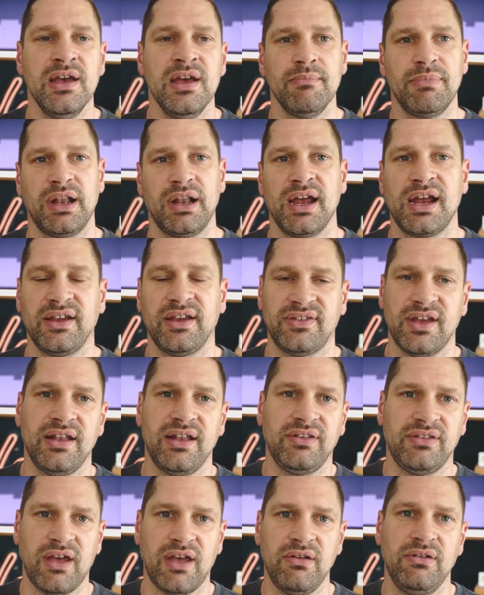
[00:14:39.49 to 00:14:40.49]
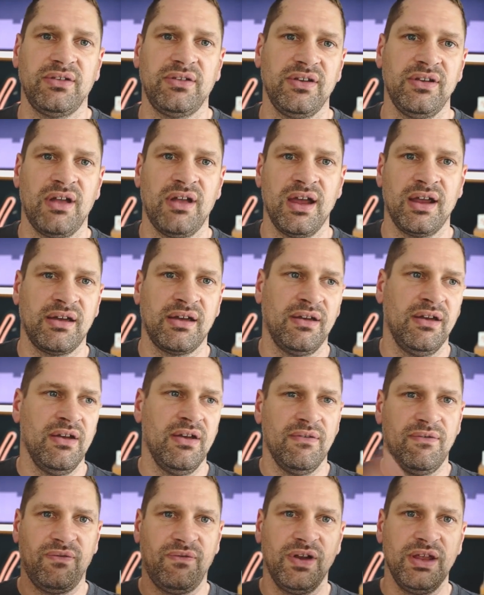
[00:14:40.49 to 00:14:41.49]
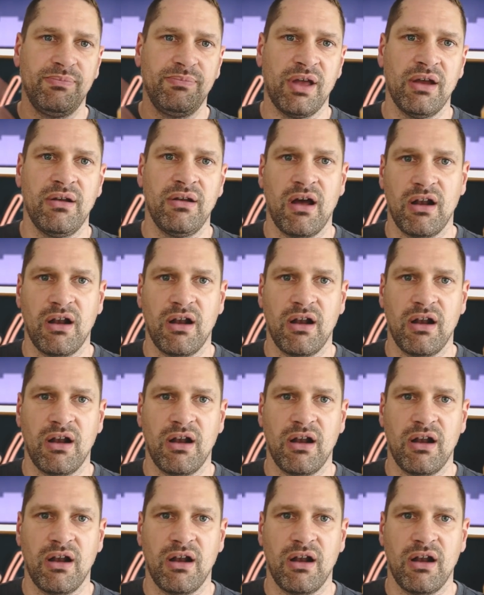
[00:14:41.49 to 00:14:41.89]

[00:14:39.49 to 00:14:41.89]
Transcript: But like I said, don't do like fully blown